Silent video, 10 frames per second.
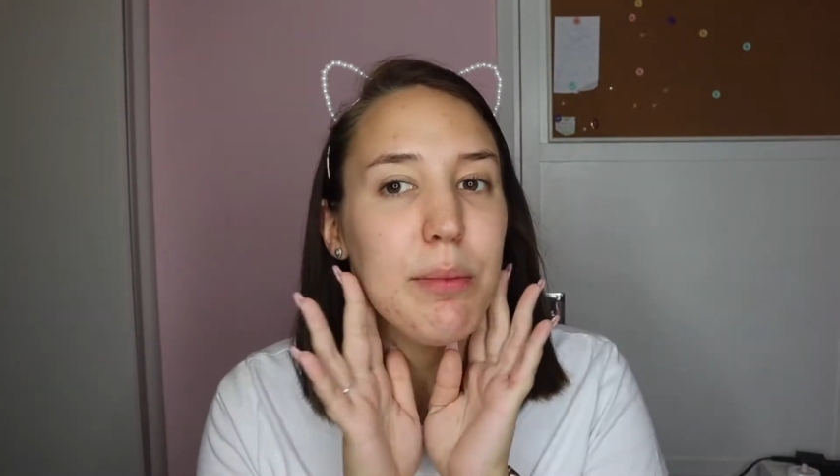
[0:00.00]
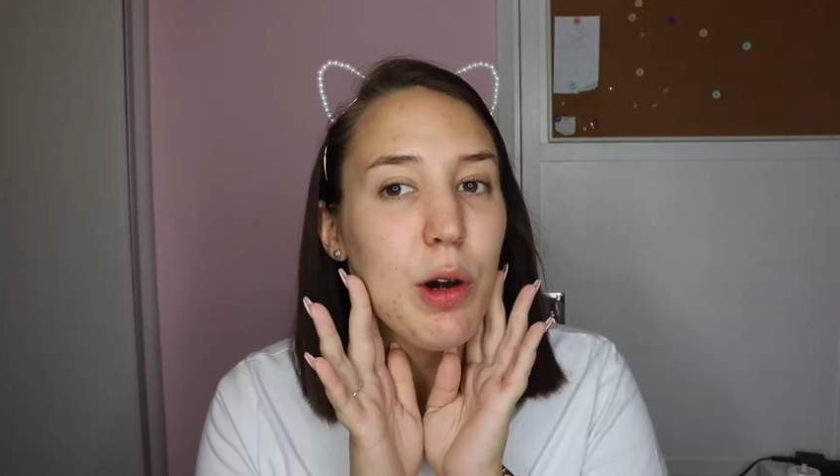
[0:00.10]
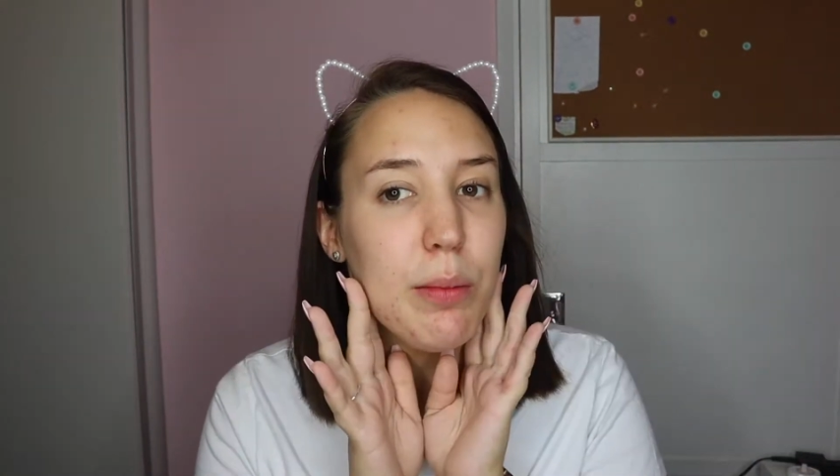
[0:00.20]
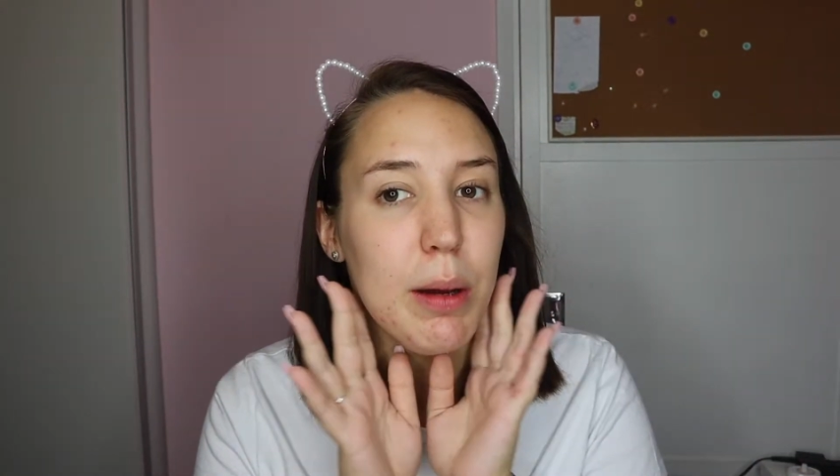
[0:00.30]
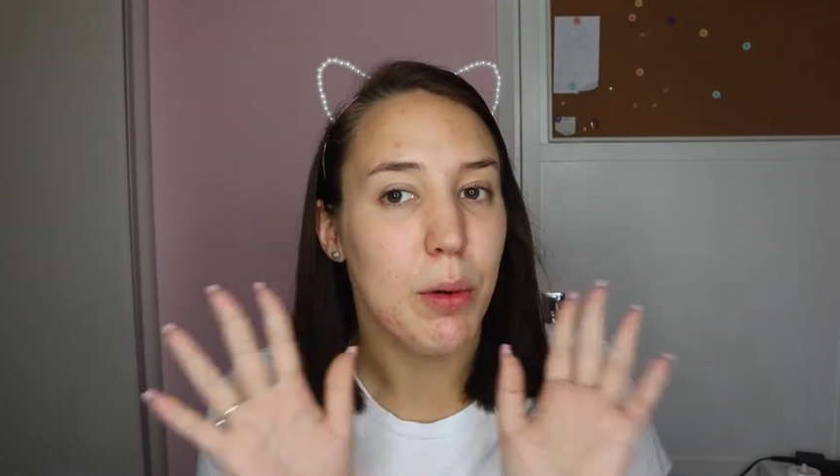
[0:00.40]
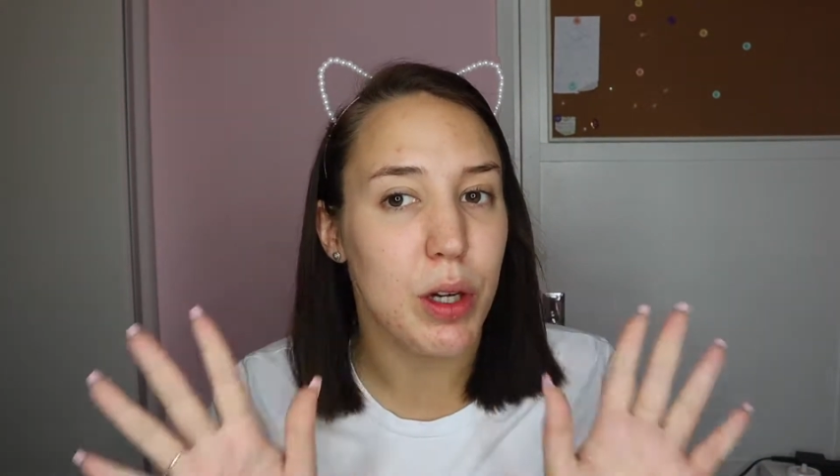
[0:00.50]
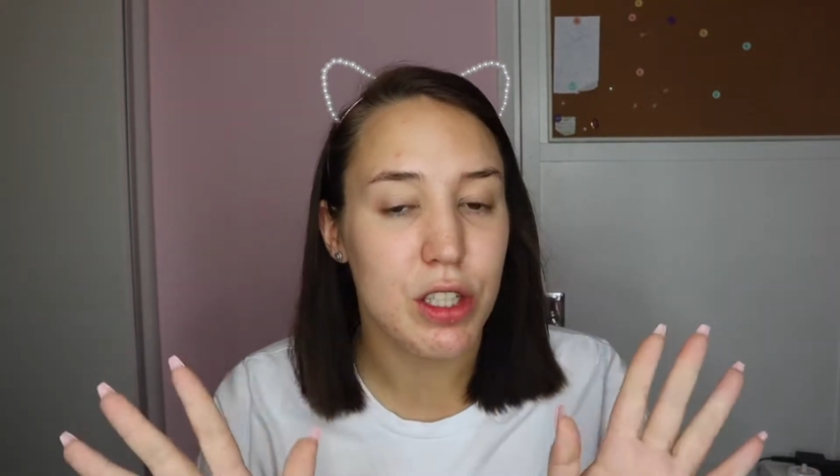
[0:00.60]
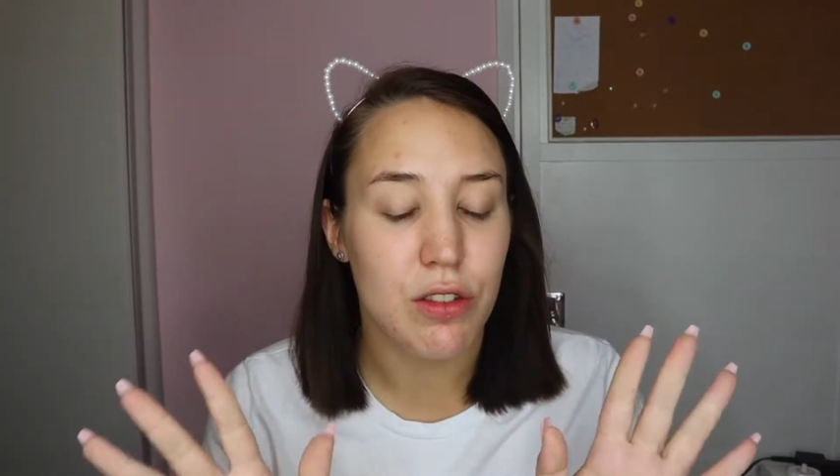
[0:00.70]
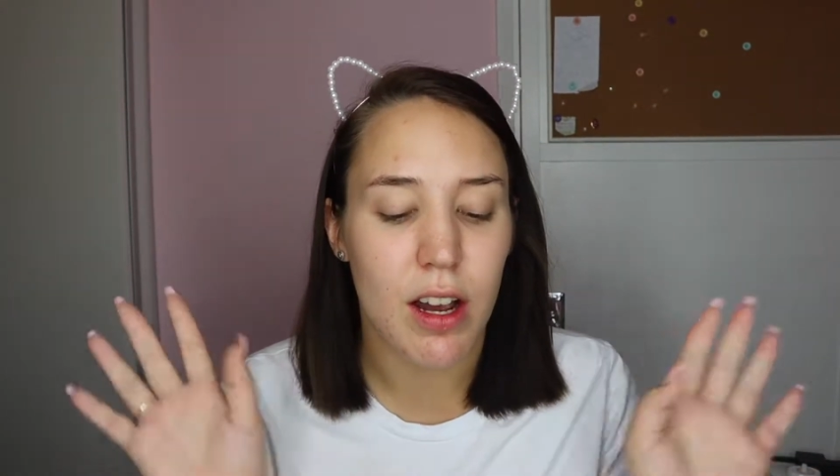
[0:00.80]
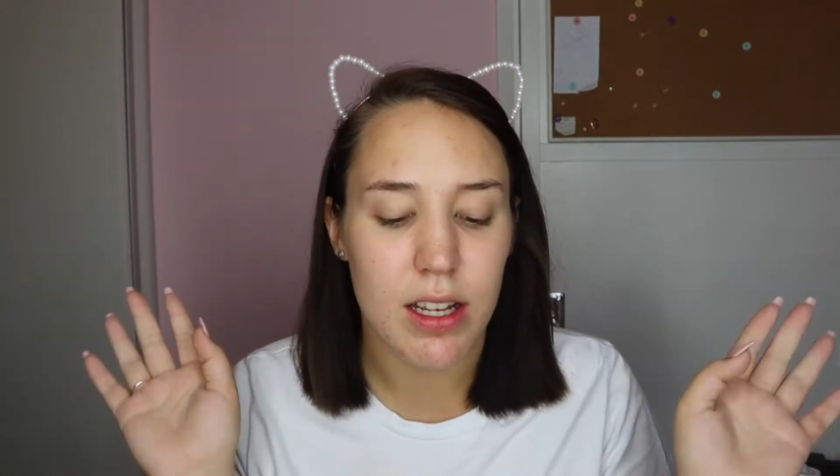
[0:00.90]
put on my
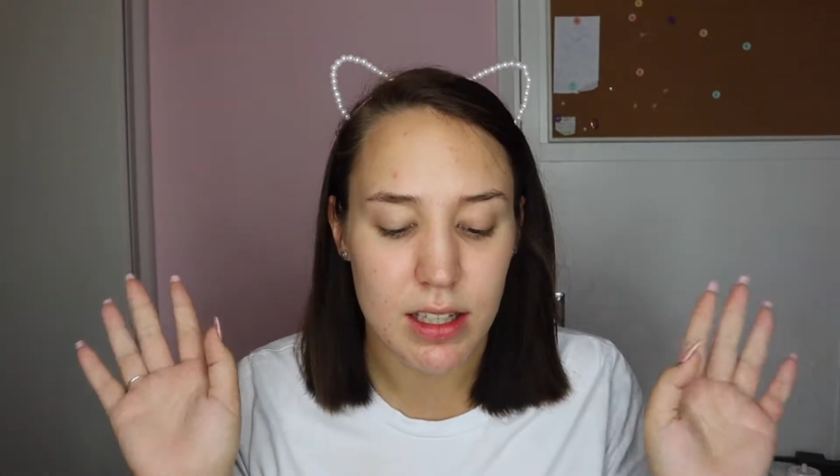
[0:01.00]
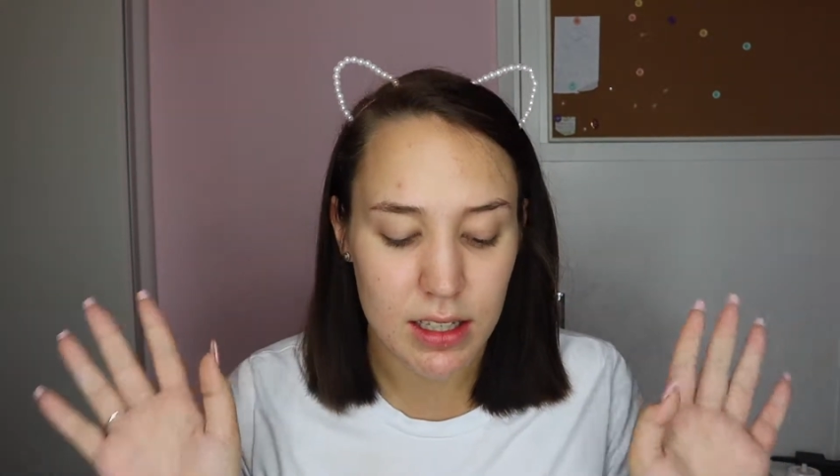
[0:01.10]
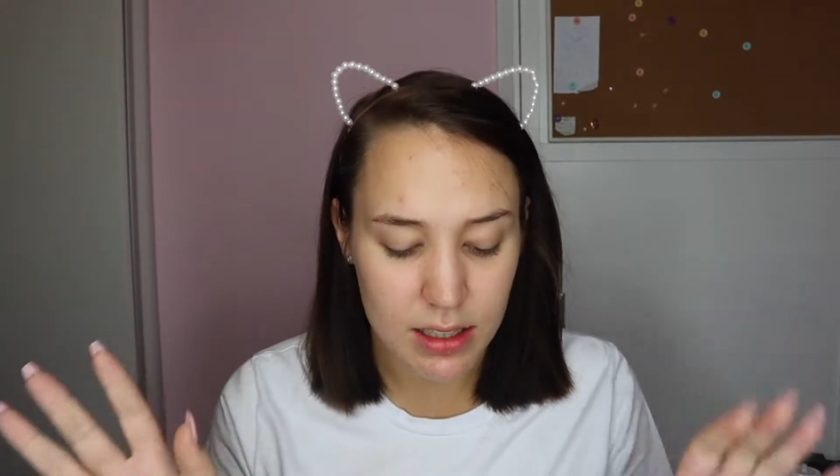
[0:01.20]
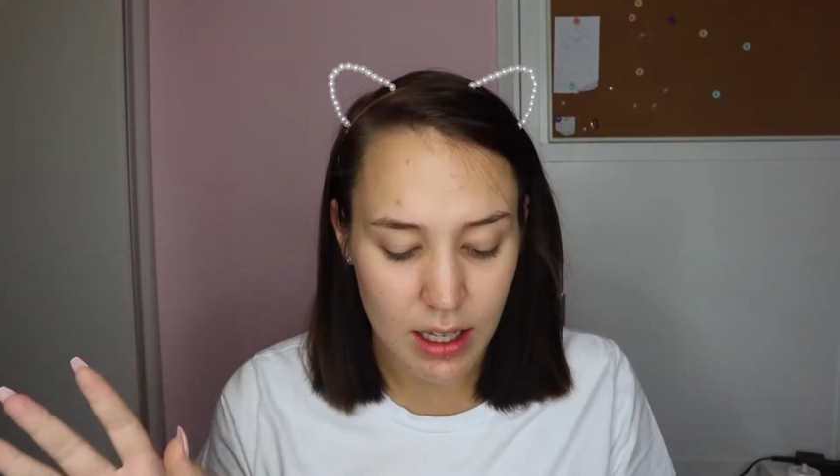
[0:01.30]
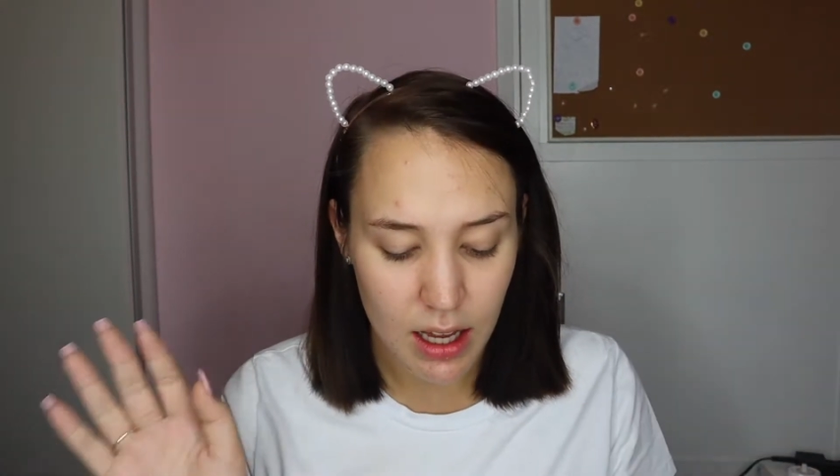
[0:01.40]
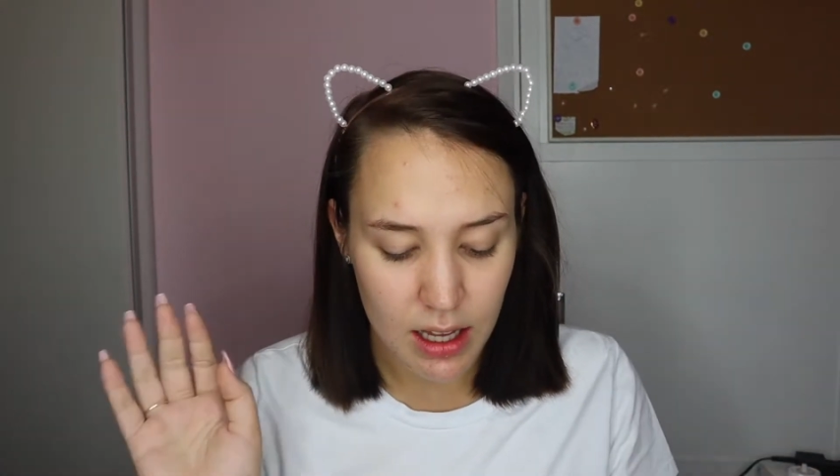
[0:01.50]
moisturisers.